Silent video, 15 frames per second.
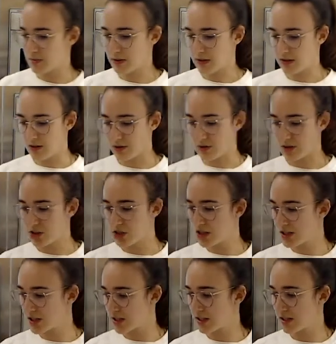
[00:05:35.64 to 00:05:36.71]
be lowered
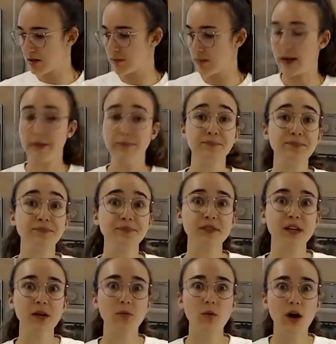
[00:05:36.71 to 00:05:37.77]
just a little bit.
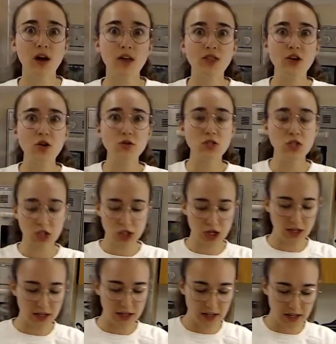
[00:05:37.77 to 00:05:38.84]
And while those are
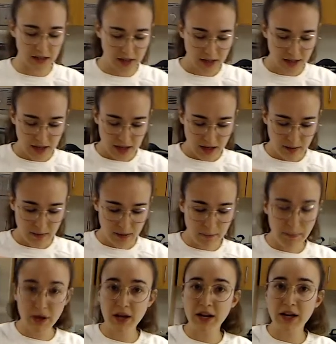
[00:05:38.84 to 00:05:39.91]
cooking, I'm going to
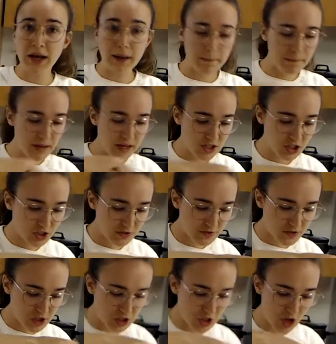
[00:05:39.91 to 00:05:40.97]
put in a pinch of
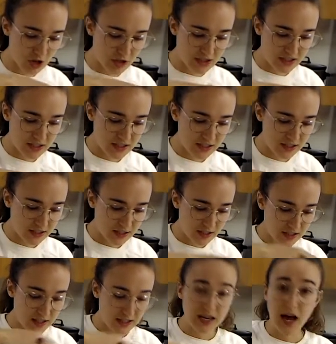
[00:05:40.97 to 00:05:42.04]
salt.
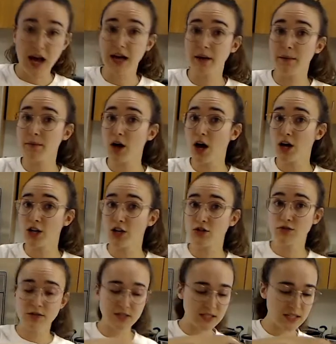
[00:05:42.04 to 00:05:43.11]
I am not
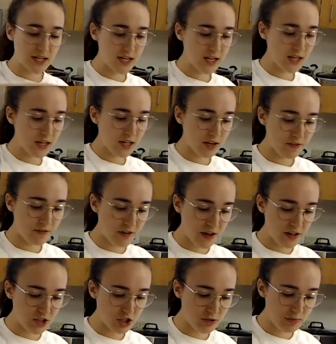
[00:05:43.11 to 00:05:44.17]
using
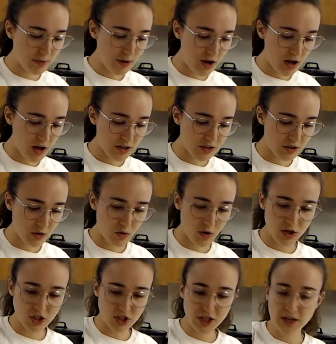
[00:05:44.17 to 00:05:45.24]
veggie broth
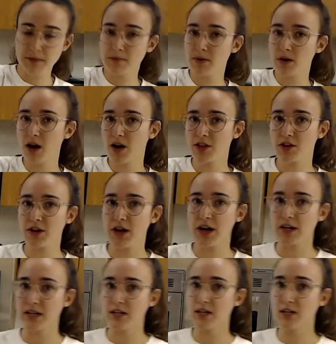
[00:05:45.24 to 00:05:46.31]
or chicken broth or
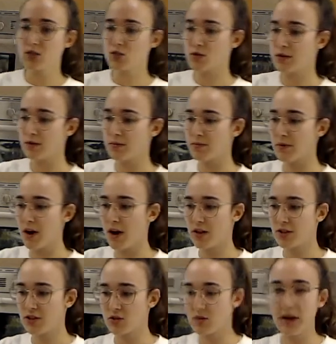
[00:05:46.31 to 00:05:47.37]
any sort of broth,
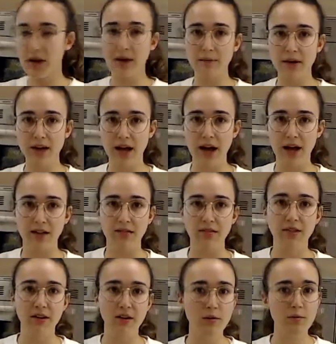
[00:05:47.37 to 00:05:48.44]
so I am going to add a
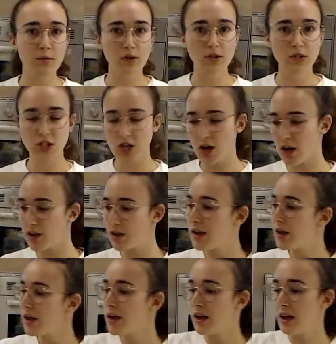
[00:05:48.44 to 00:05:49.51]
little more salt.
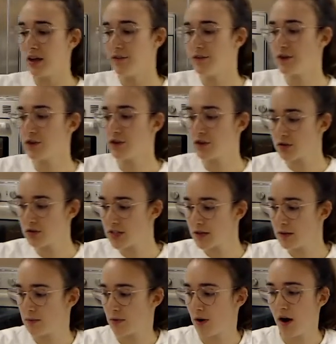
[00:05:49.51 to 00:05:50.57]
If you're
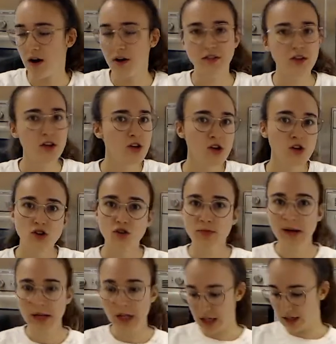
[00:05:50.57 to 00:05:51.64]
using broth, you
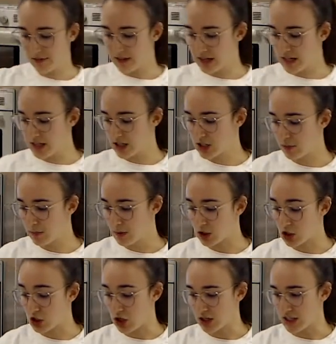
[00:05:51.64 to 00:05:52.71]
might not even need to put
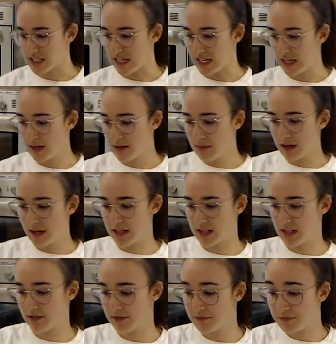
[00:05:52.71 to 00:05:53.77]
salt in because
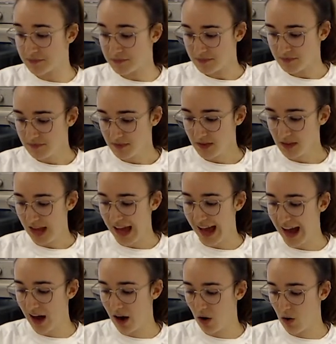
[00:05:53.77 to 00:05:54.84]
of
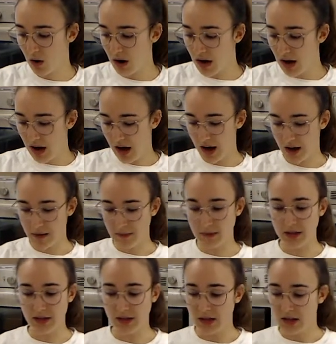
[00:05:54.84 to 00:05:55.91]
how
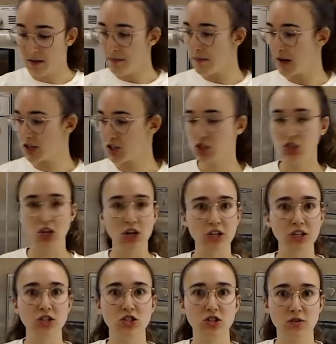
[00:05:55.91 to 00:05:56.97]
much salt
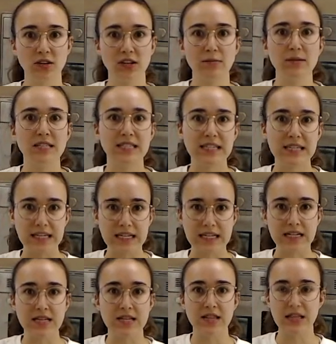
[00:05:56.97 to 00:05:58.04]
and sodium is
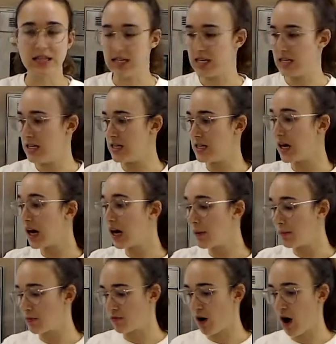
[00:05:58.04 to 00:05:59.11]
in the
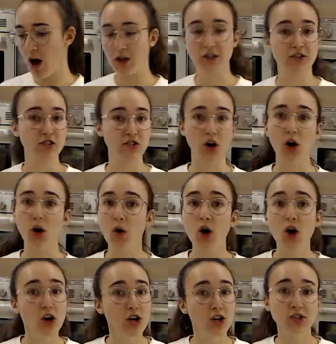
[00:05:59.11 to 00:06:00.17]
broth. So
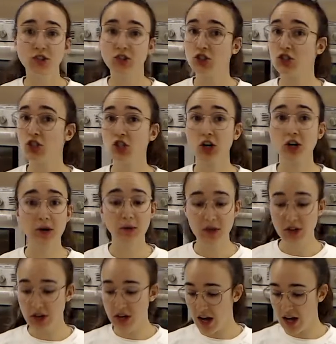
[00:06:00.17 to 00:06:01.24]
start with
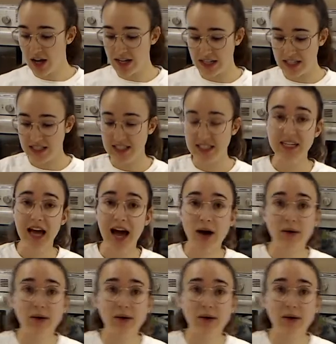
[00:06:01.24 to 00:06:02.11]
none and see how